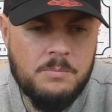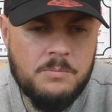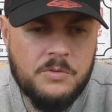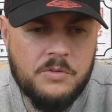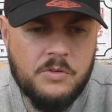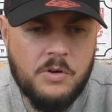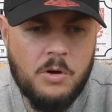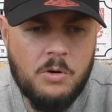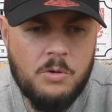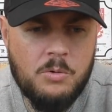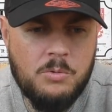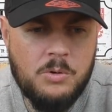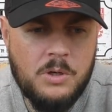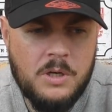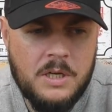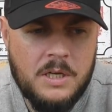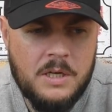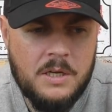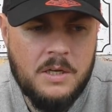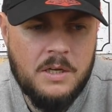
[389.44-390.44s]
So
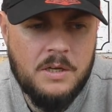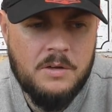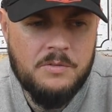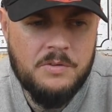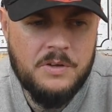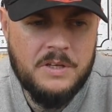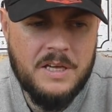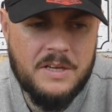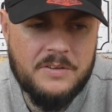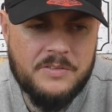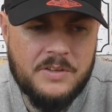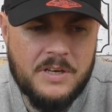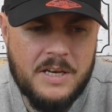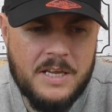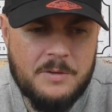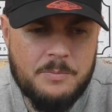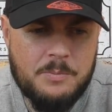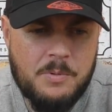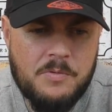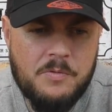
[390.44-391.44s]
for
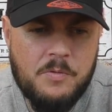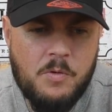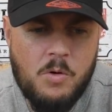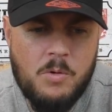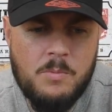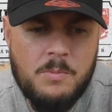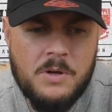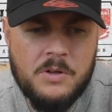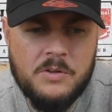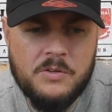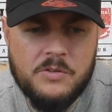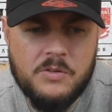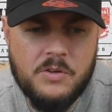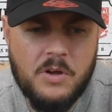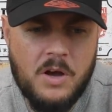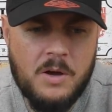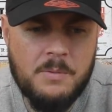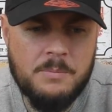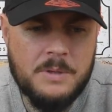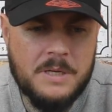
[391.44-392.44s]
yesterday's performance,
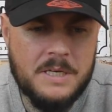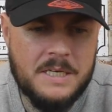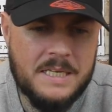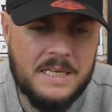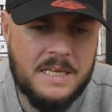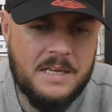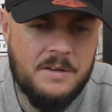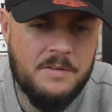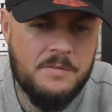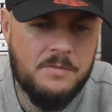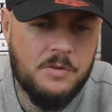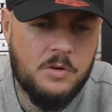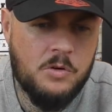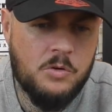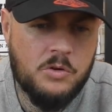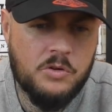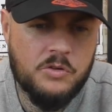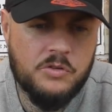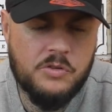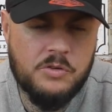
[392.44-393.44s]
I'm going to give
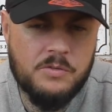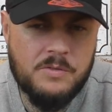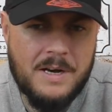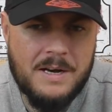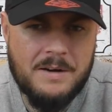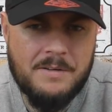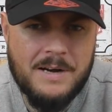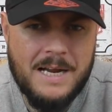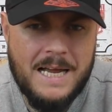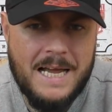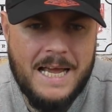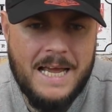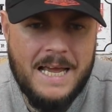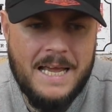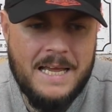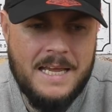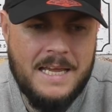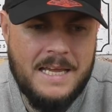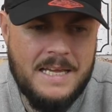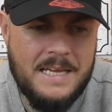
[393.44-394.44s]
Lucas Torreira
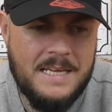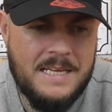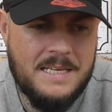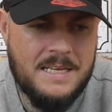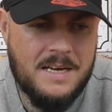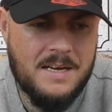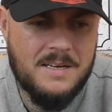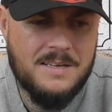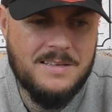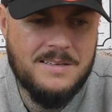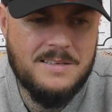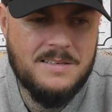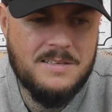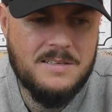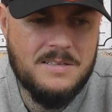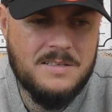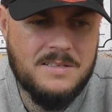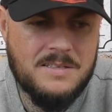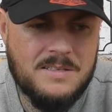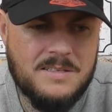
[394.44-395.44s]
a
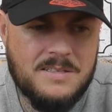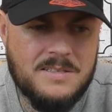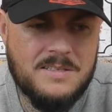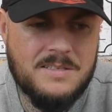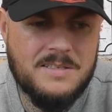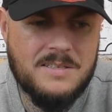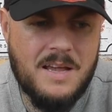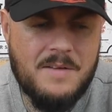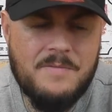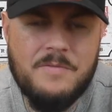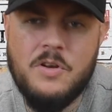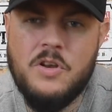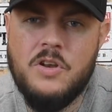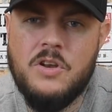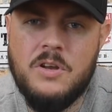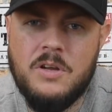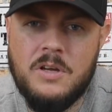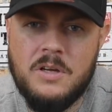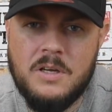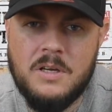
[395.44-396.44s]

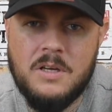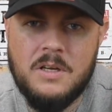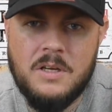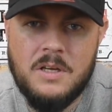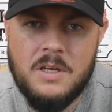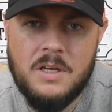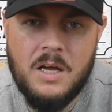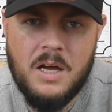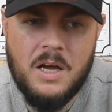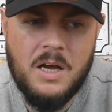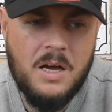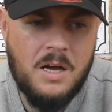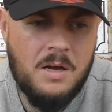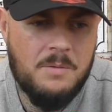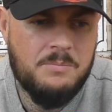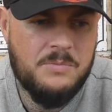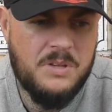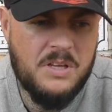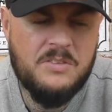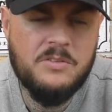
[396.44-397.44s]
7.
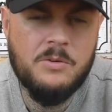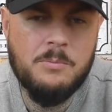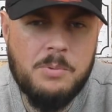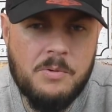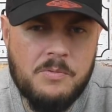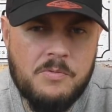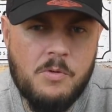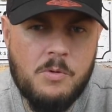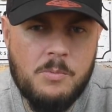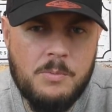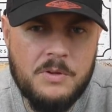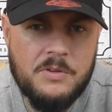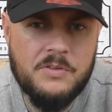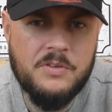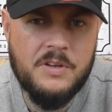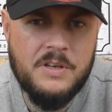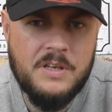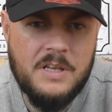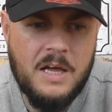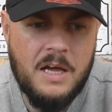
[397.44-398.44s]
Decent performance
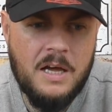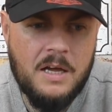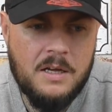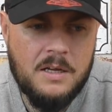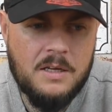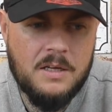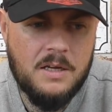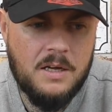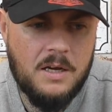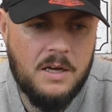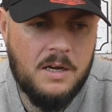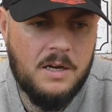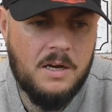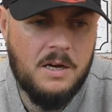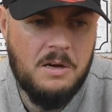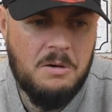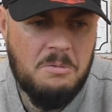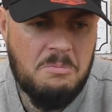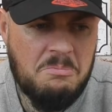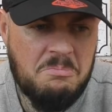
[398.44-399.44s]
in there.
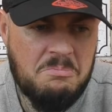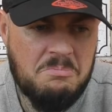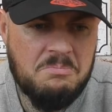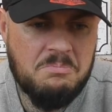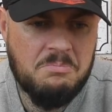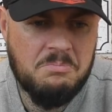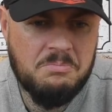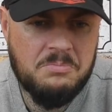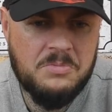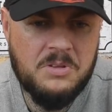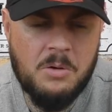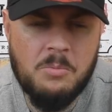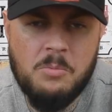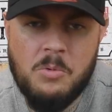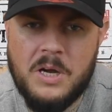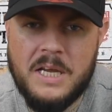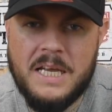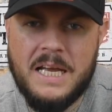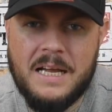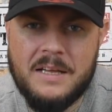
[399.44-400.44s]
Done
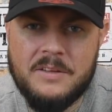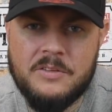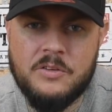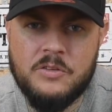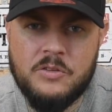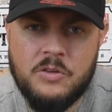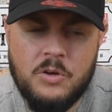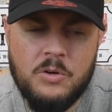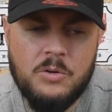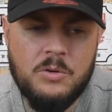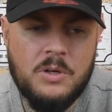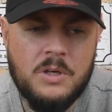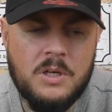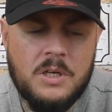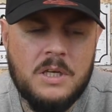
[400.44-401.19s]
what he had to do.